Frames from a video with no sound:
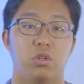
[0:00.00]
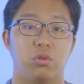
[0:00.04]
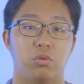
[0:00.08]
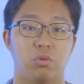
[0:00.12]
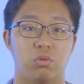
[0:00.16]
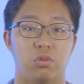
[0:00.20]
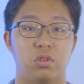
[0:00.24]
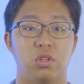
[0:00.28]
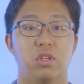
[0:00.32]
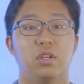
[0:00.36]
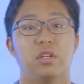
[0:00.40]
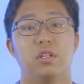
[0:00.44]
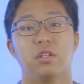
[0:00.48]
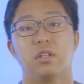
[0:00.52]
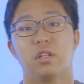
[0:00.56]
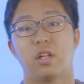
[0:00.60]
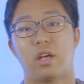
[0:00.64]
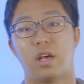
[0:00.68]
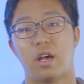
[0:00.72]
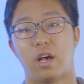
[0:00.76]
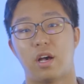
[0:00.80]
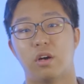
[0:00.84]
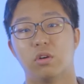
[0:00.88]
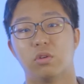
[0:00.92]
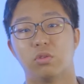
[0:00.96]
to learn
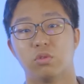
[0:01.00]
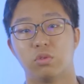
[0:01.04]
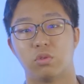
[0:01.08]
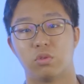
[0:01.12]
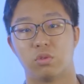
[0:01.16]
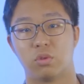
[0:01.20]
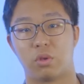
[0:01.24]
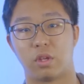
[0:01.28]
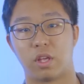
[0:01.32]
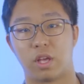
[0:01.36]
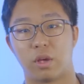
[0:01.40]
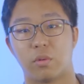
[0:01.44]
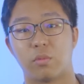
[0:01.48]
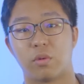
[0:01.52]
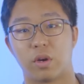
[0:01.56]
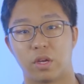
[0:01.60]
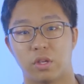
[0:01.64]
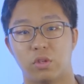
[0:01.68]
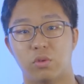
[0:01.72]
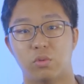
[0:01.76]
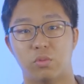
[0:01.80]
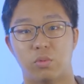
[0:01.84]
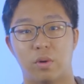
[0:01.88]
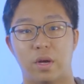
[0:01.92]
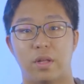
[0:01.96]
how to get
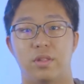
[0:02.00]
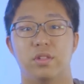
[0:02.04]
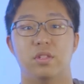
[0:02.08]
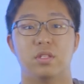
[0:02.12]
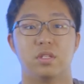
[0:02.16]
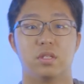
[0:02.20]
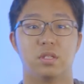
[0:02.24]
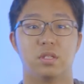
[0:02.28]
what you want.